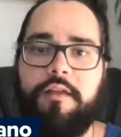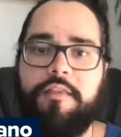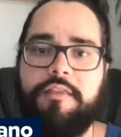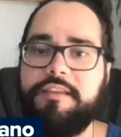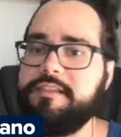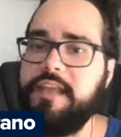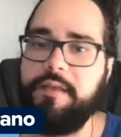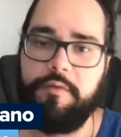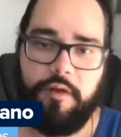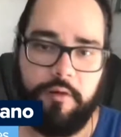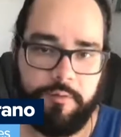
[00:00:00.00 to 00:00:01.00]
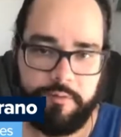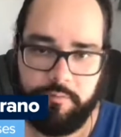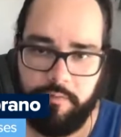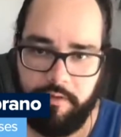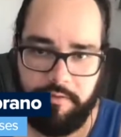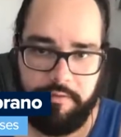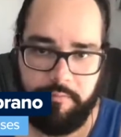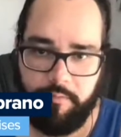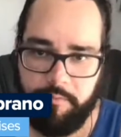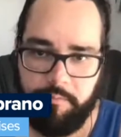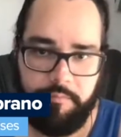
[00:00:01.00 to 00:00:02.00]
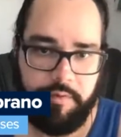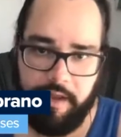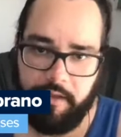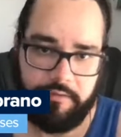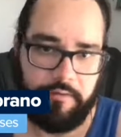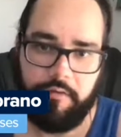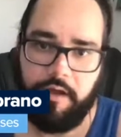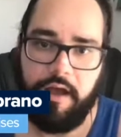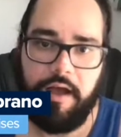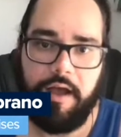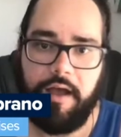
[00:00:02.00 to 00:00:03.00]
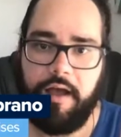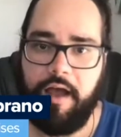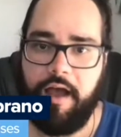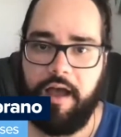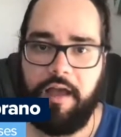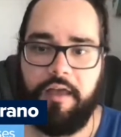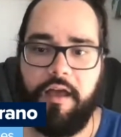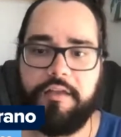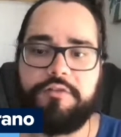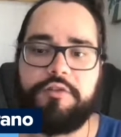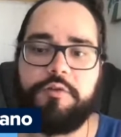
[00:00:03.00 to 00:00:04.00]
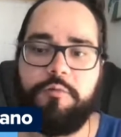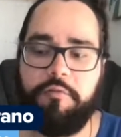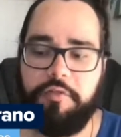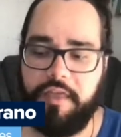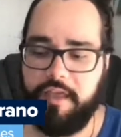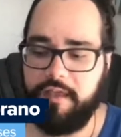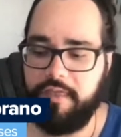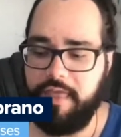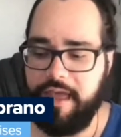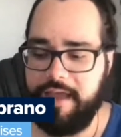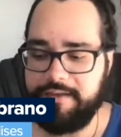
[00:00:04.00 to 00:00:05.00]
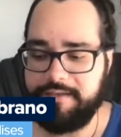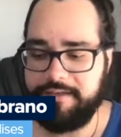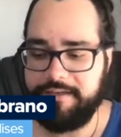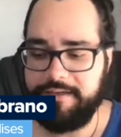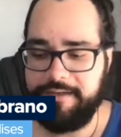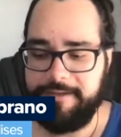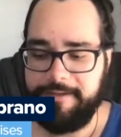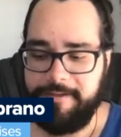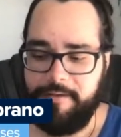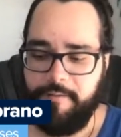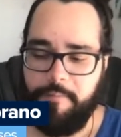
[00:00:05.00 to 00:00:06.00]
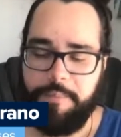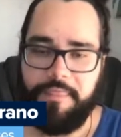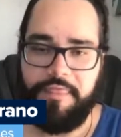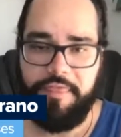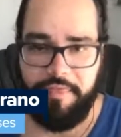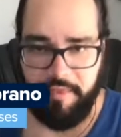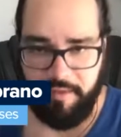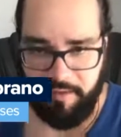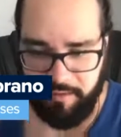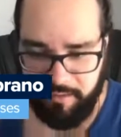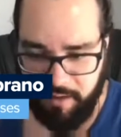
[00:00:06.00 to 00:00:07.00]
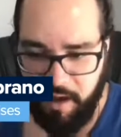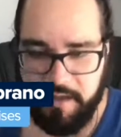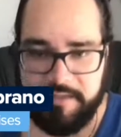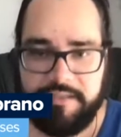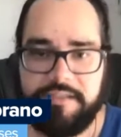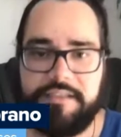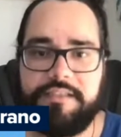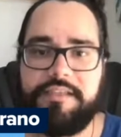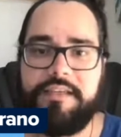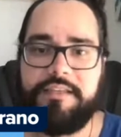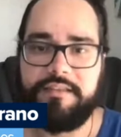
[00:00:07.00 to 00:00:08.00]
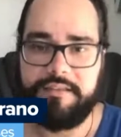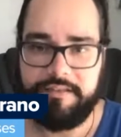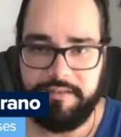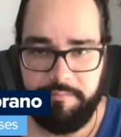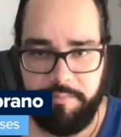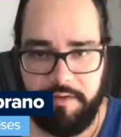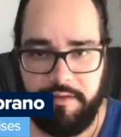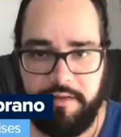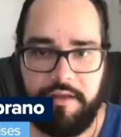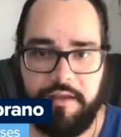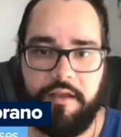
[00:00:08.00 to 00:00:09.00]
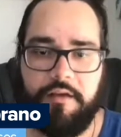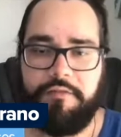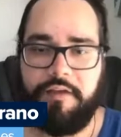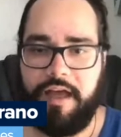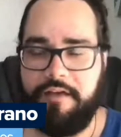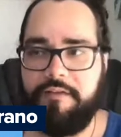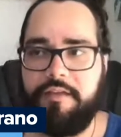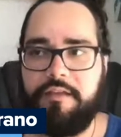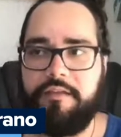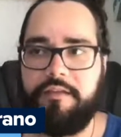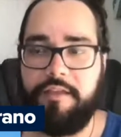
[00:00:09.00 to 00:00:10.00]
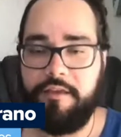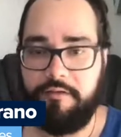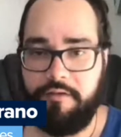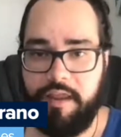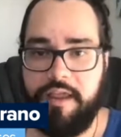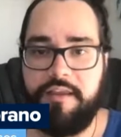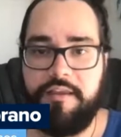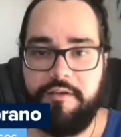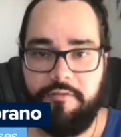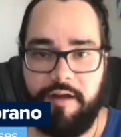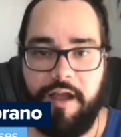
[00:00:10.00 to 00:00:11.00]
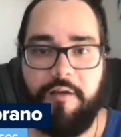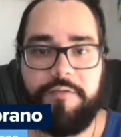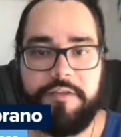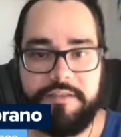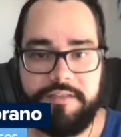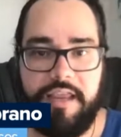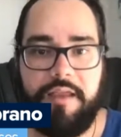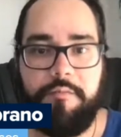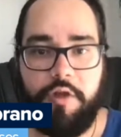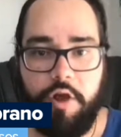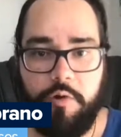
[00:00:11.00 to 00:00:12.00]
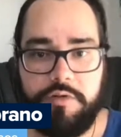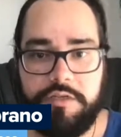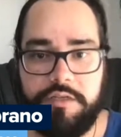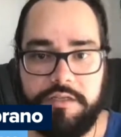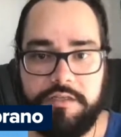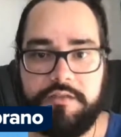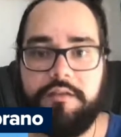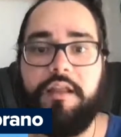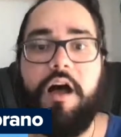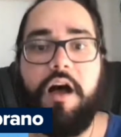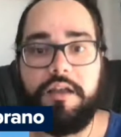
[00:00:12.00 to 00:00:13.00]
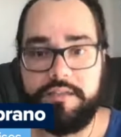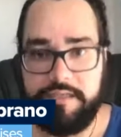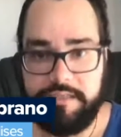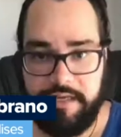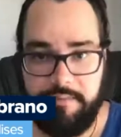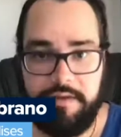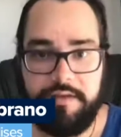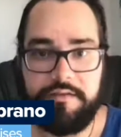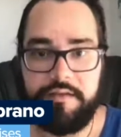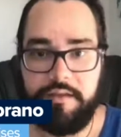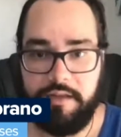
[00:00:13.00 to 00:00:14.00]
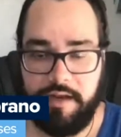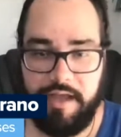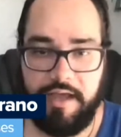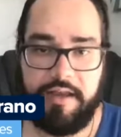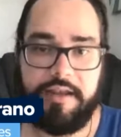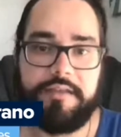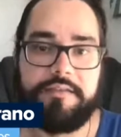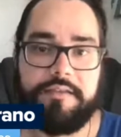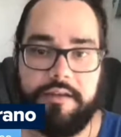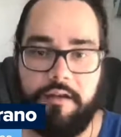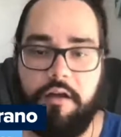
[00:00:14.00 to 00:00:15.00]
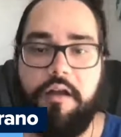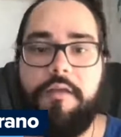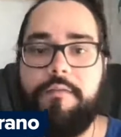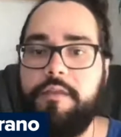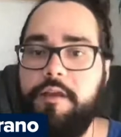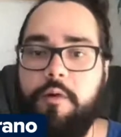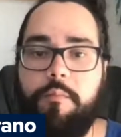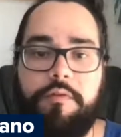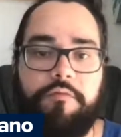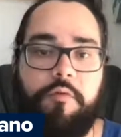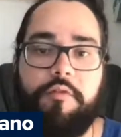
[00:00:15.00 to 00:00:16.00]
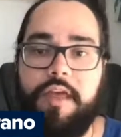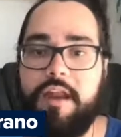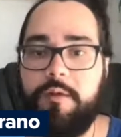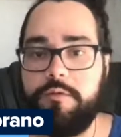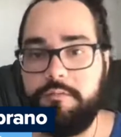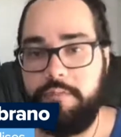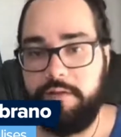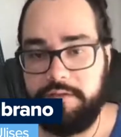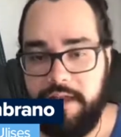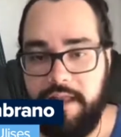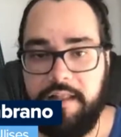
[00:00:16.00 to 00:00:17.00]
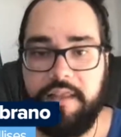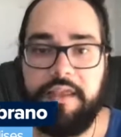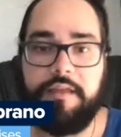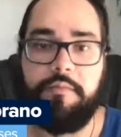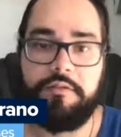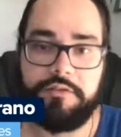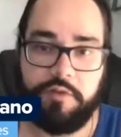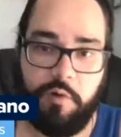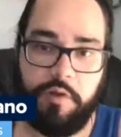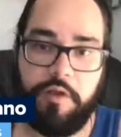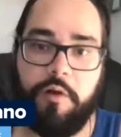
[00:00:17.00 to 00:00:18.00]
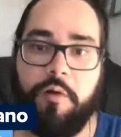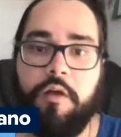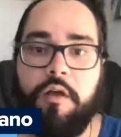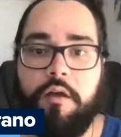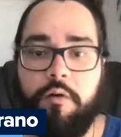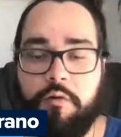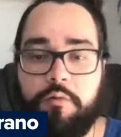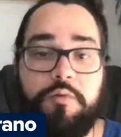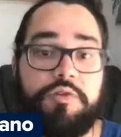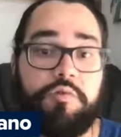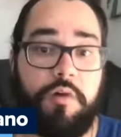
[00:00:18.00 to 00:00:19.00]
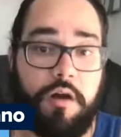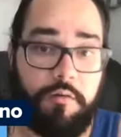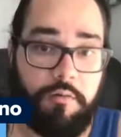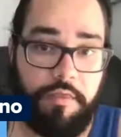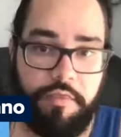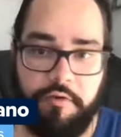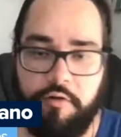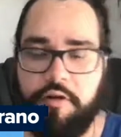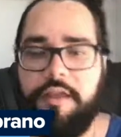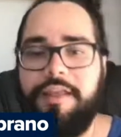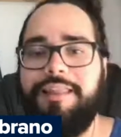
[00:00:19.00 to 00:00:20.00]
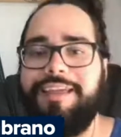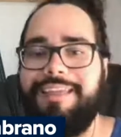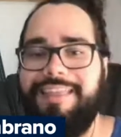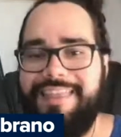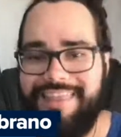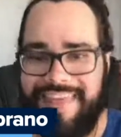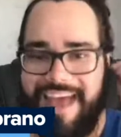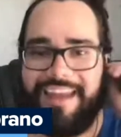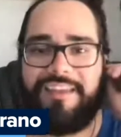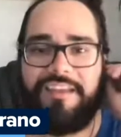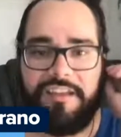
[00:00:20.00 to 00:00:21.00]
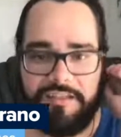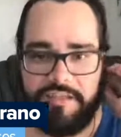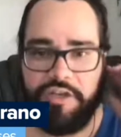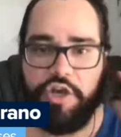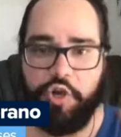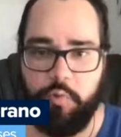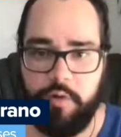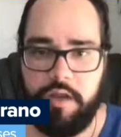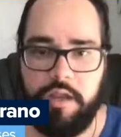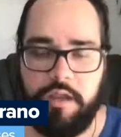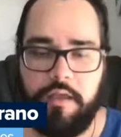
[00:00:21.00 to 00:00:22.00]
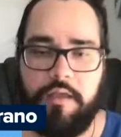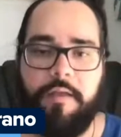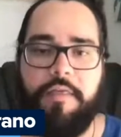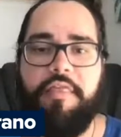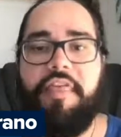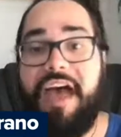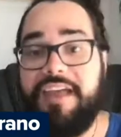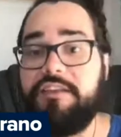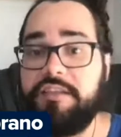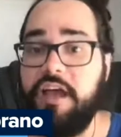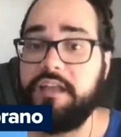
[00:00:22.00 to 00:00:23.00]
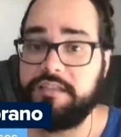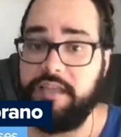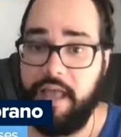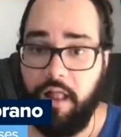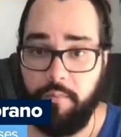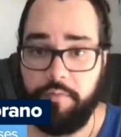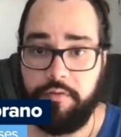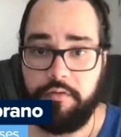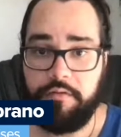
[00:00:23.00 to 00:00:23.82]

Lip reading: The same goes with Prieto. I do think that the constancy, the stability of having year in, year out the same coaches, Ozzie Timmons and Linares, and before that it was Baldelli and Montoyo or Quattraro and third, like that continuity, that does help.